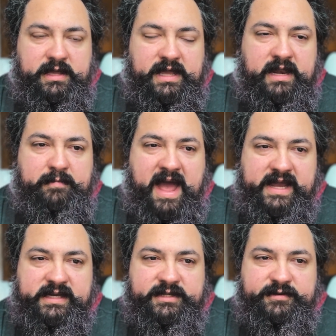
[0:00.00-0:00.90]
getting
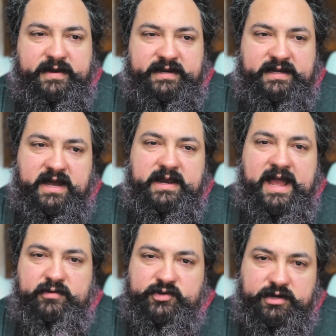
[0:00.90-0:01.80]
back into it and cutting
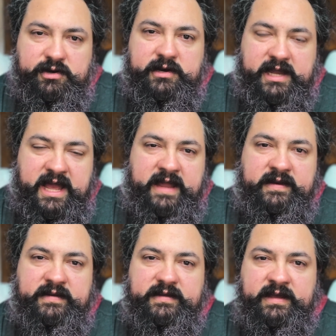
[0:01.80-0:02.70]
out sugar
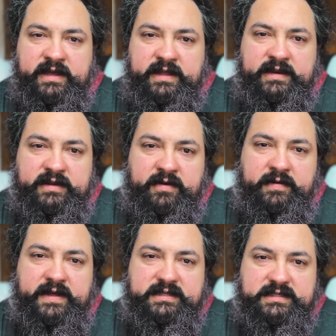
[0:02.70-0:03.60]
again and
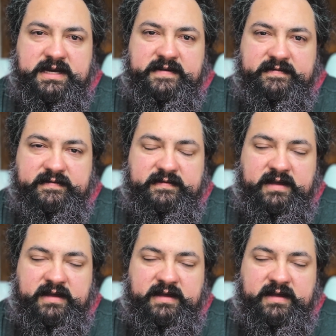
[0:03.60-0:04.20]
all that stuff,